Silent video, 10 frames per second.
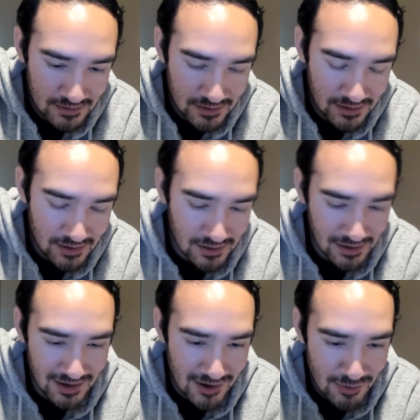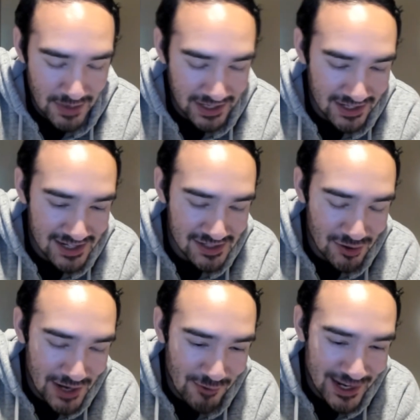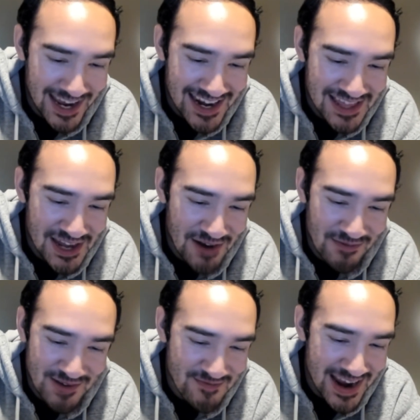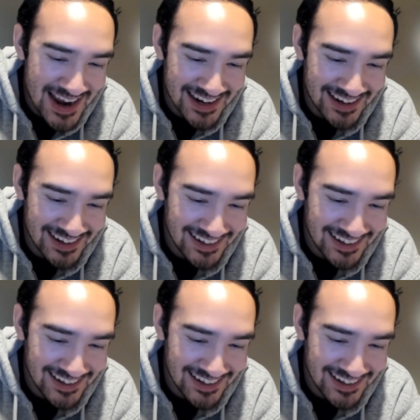Oh my goodness. Okay, we're getting there, but man,